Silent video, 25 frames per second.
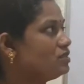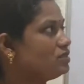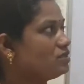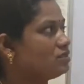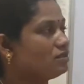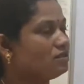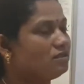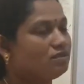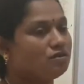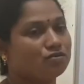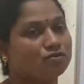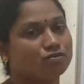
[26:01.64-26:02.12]
are
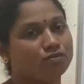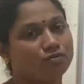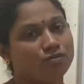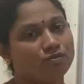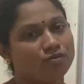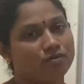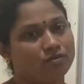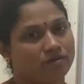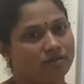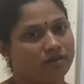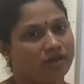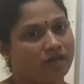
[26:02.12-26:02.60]
the two
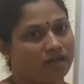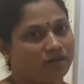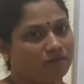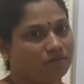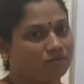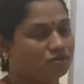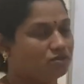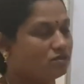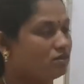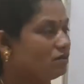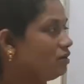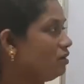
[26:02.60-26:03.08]

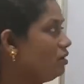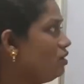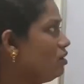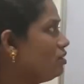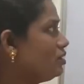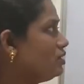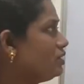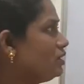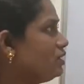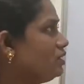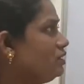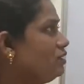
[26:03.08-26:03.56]
types,
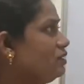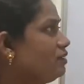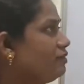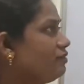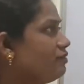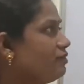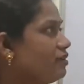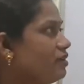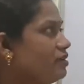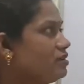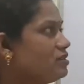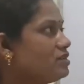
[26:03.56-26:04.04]
cortical
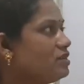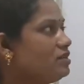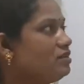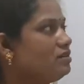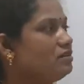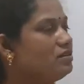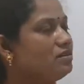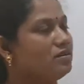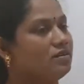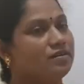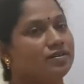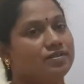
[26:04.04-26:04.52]
nephrons and
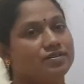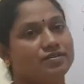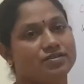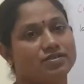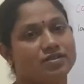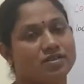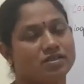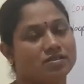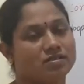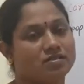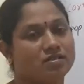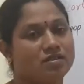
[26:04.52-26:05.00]

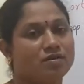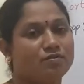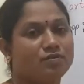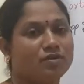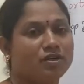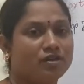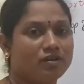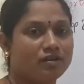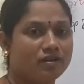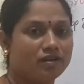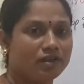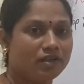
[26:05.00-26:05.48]

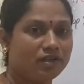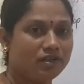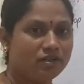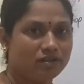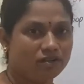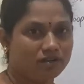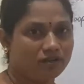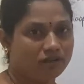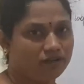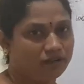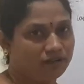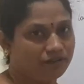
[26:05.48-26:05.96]
juxtamedullary
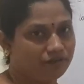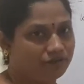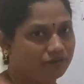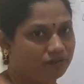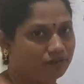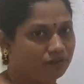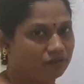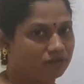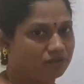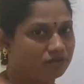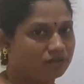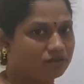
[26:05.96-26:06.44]

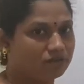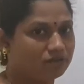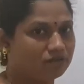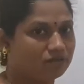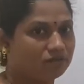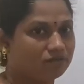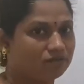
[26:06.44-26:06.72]
nephrons.